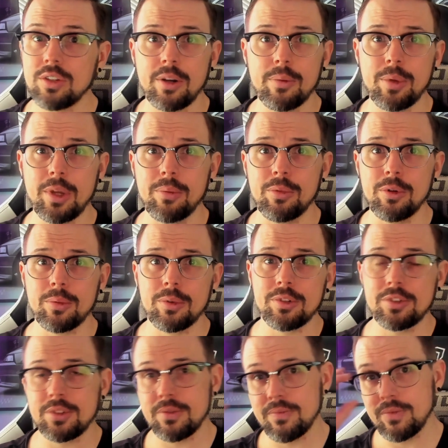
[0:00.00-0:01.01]
Sorry, baby
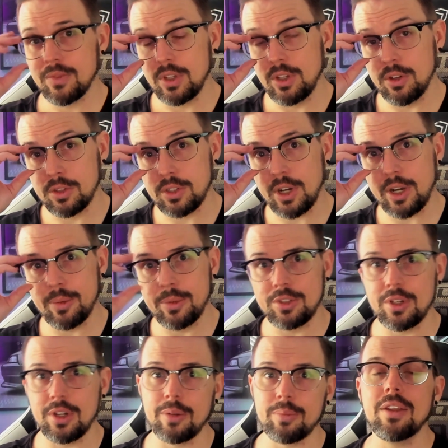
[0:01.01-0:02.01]
boomers. Your time
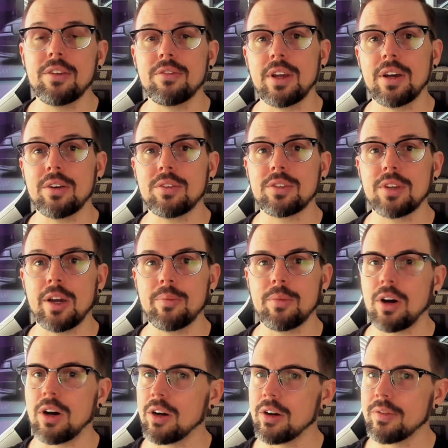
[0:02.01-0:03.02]
is up. It is now time to
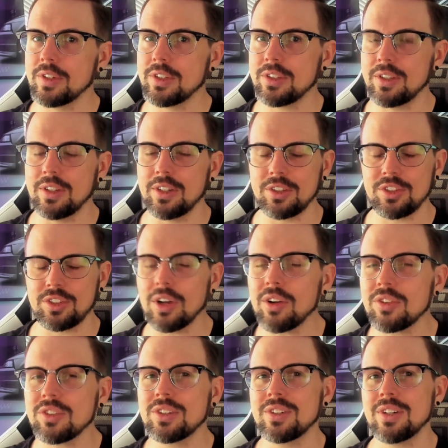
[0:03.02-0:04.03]
harvest the
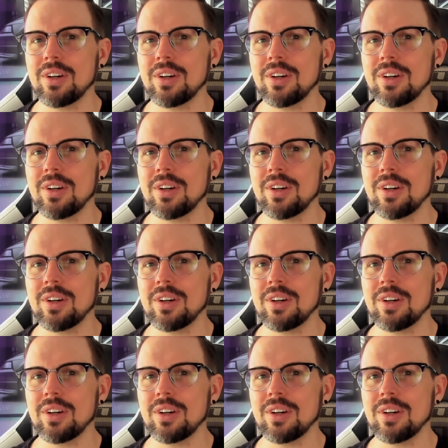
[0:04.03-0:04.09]
nostalgia